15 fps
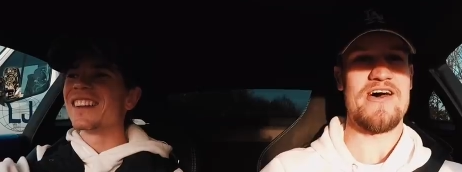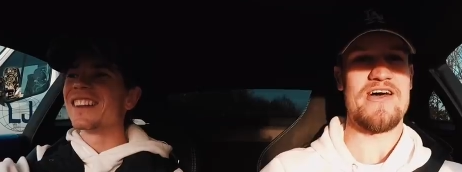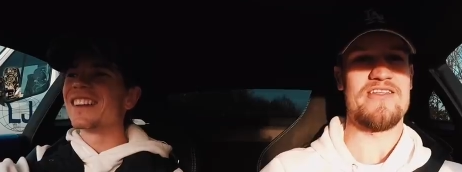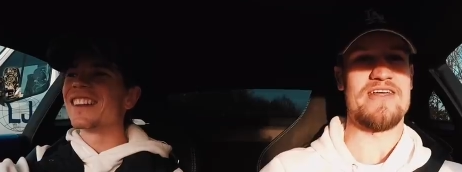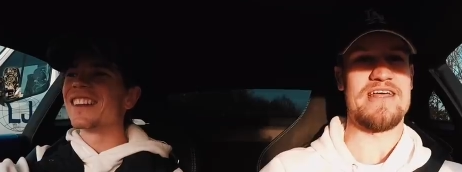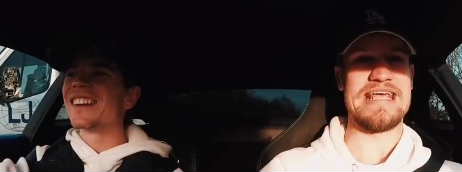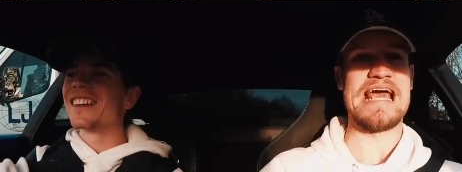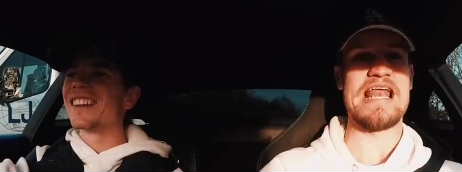
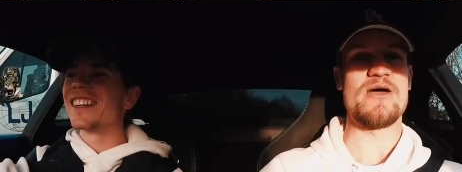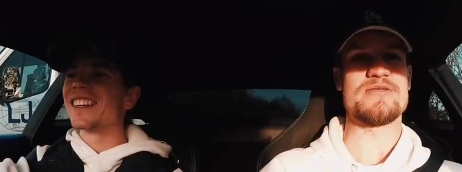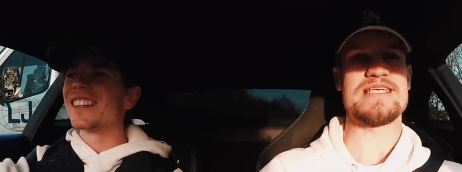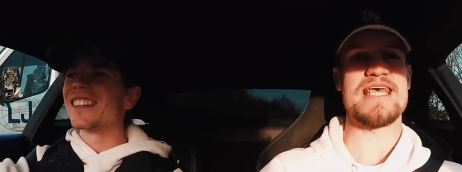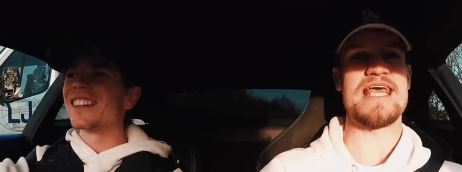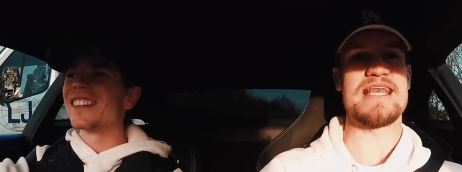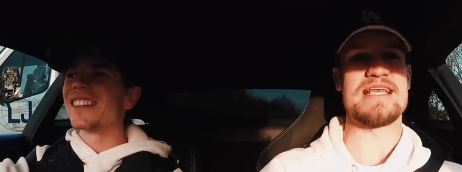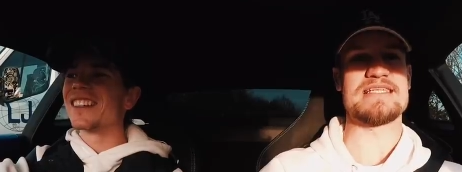Speaker 1: the yellow
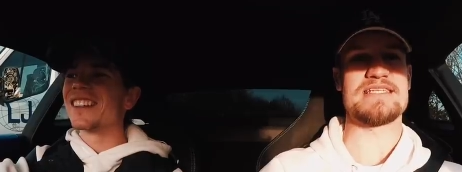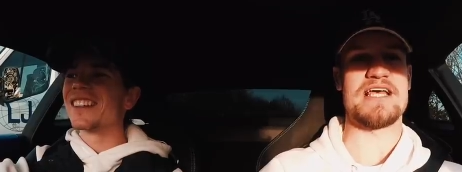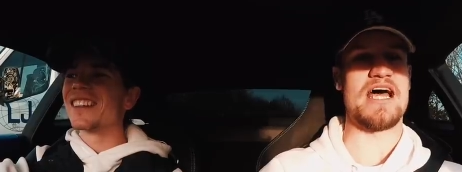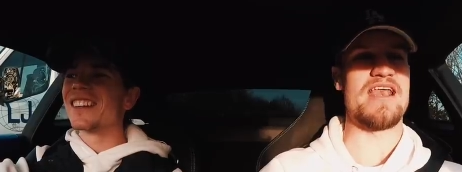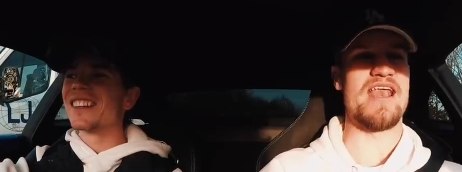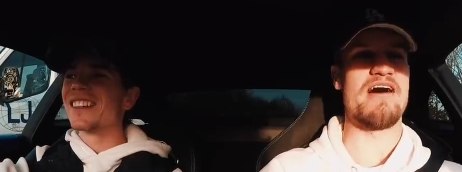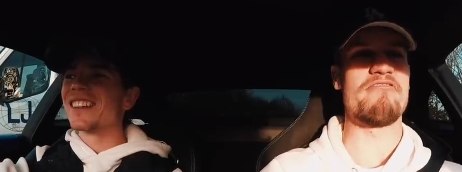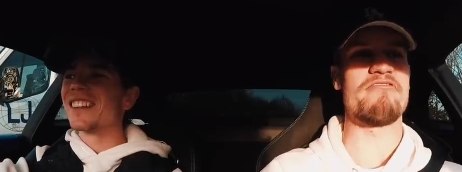tints. I
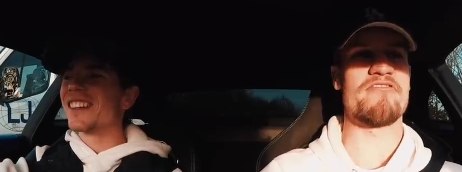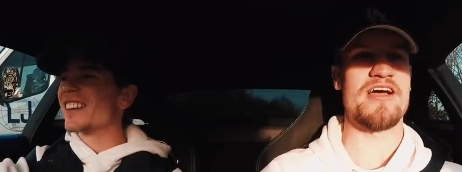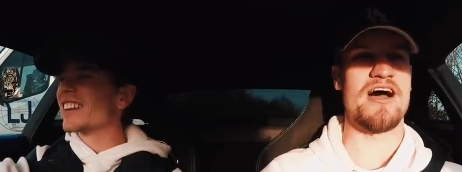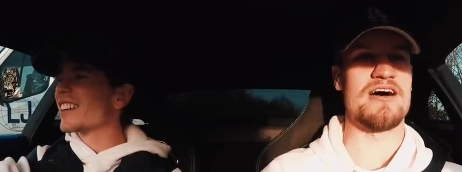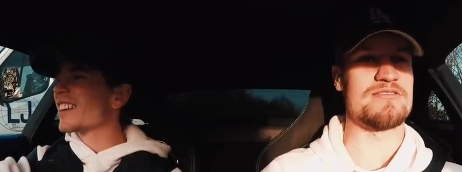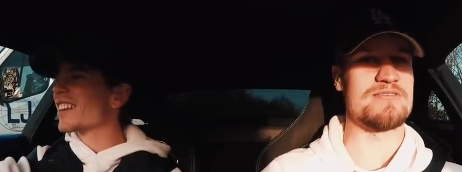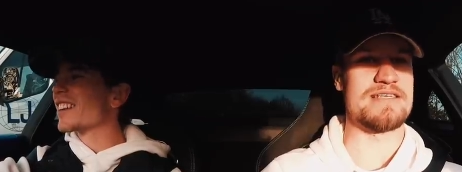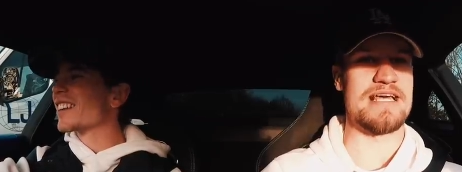love
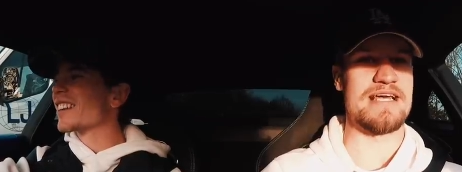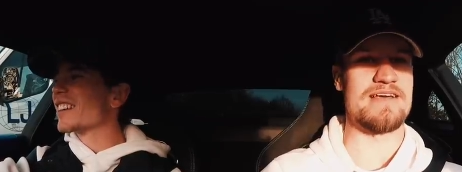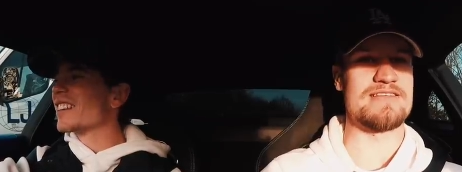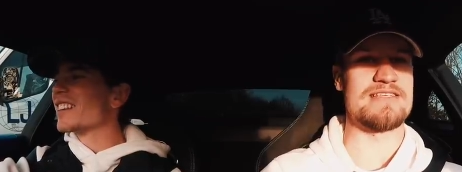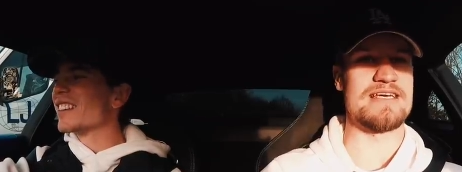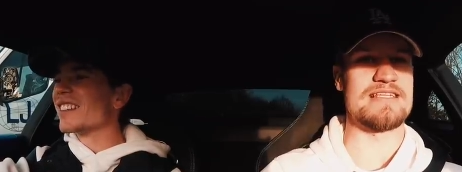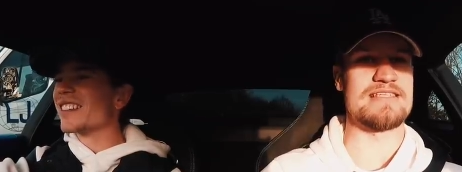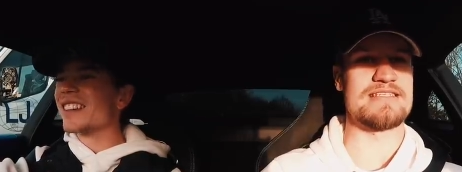cars with yellow
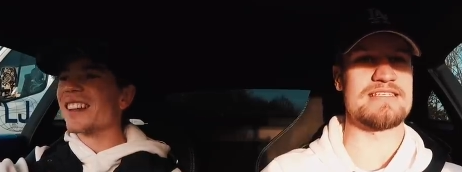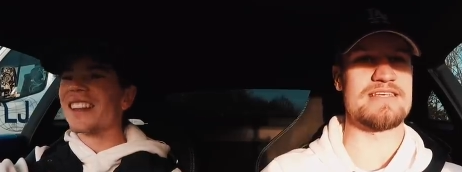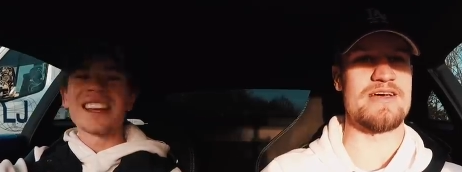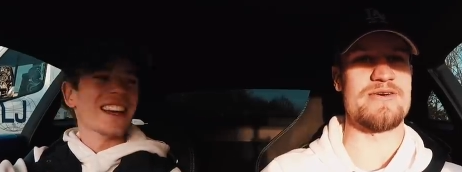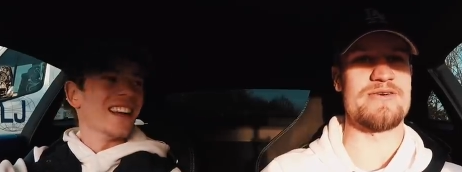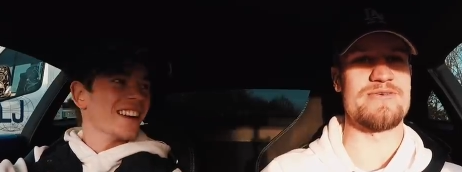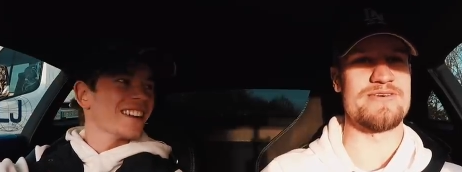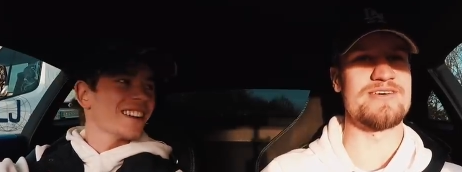tints. So
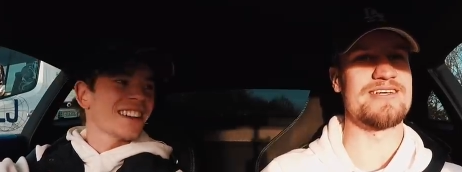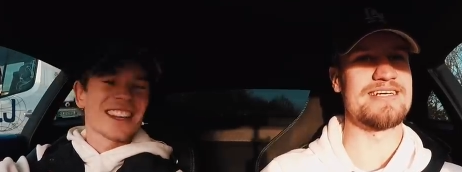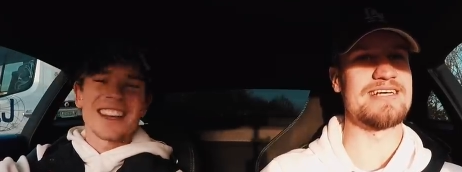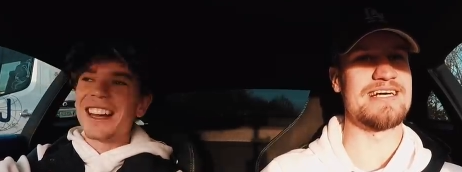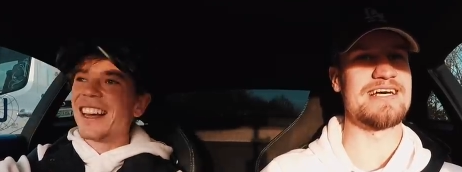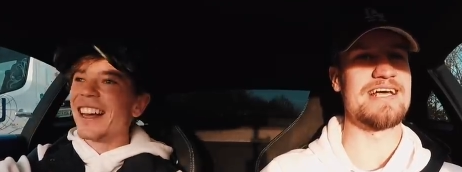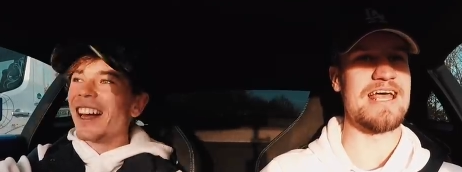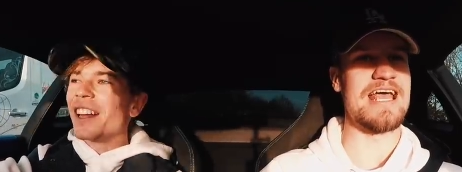yeah,
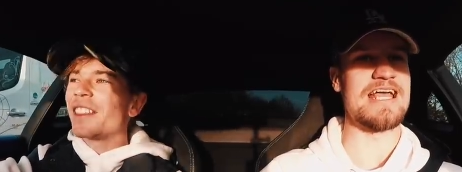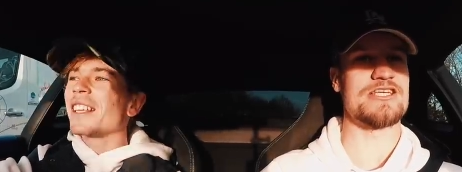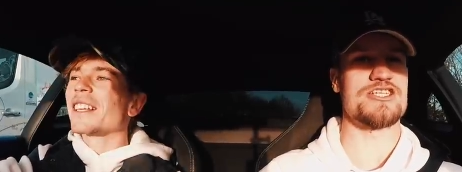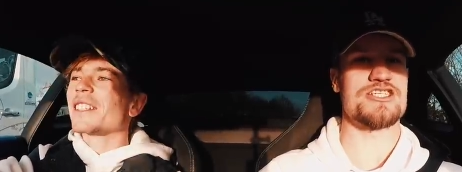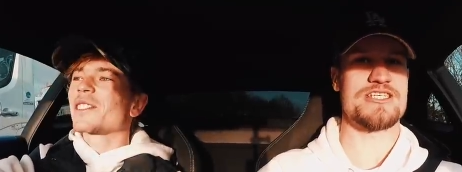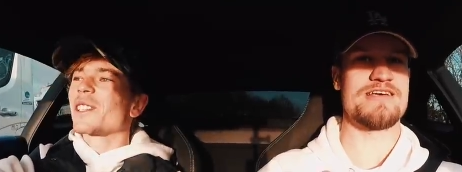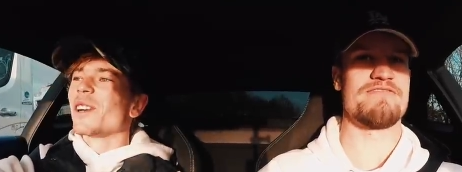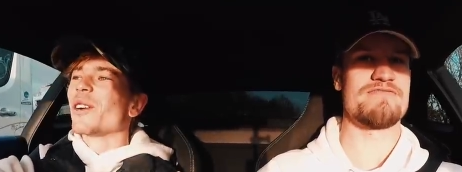yeah. I think just
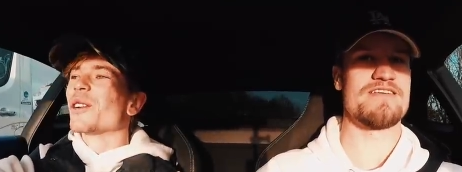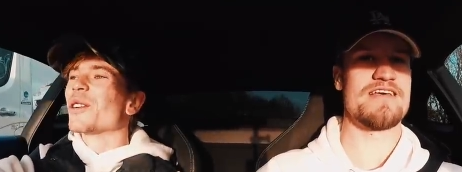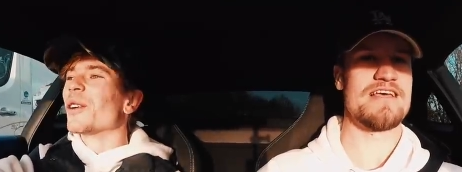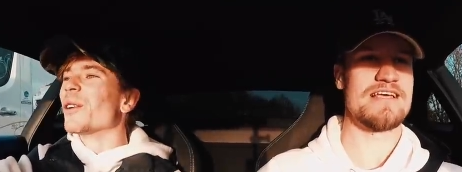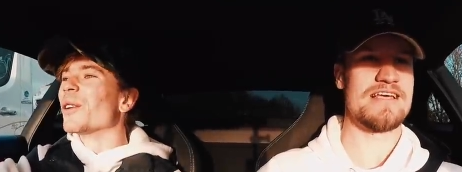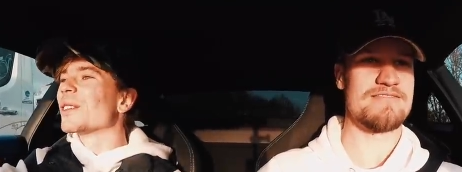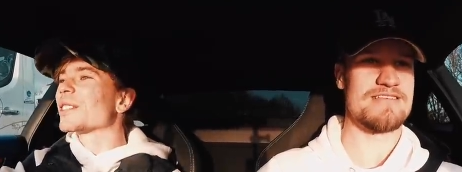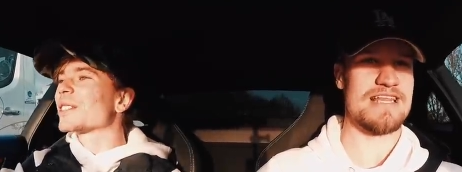it's so
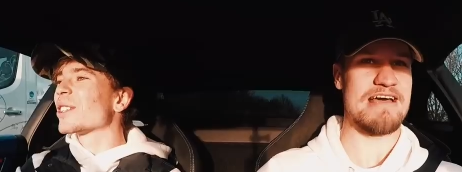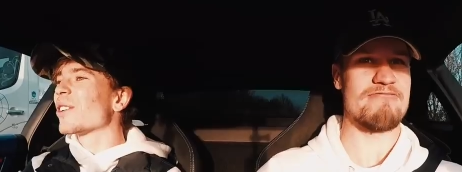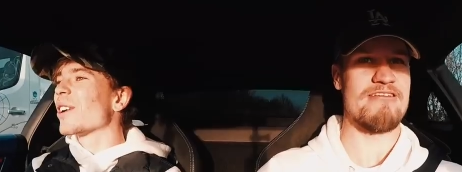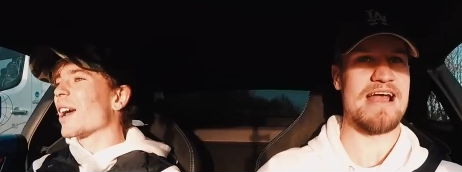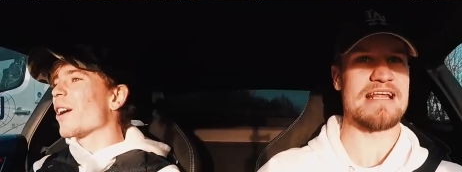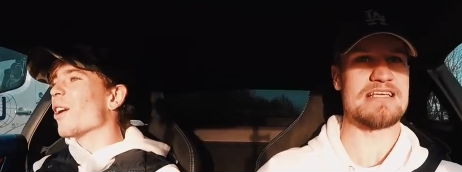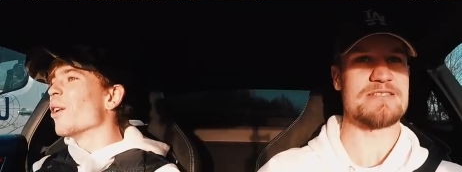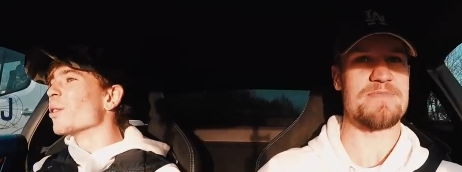cool. It's so
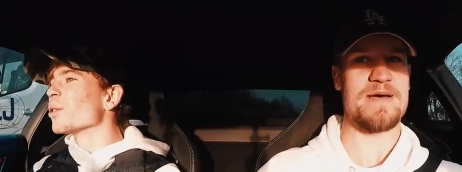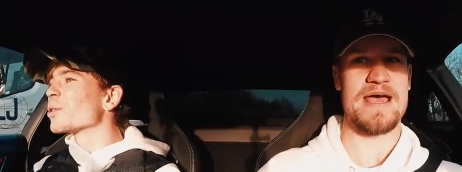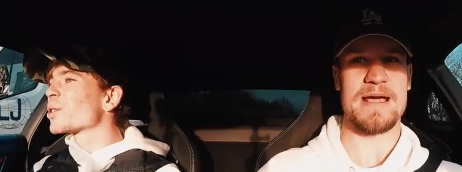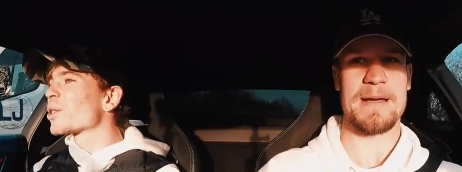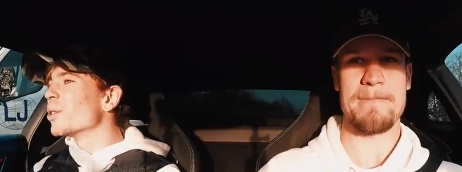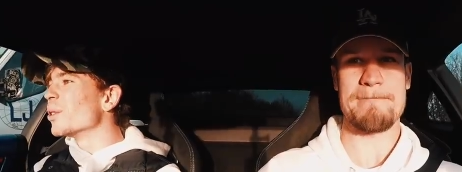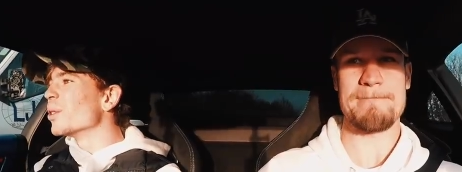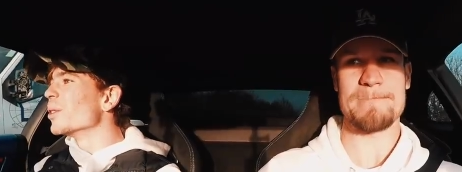like old spec.
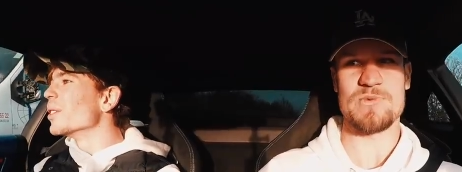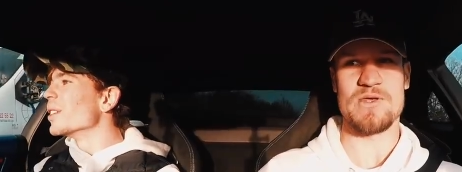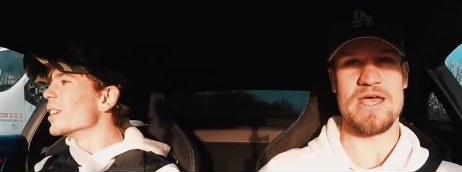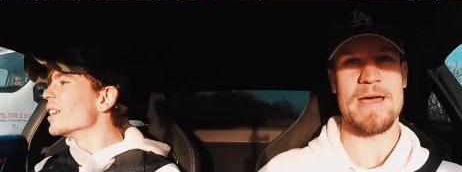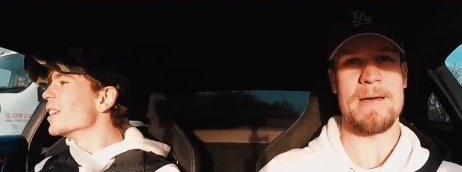school. Yeah.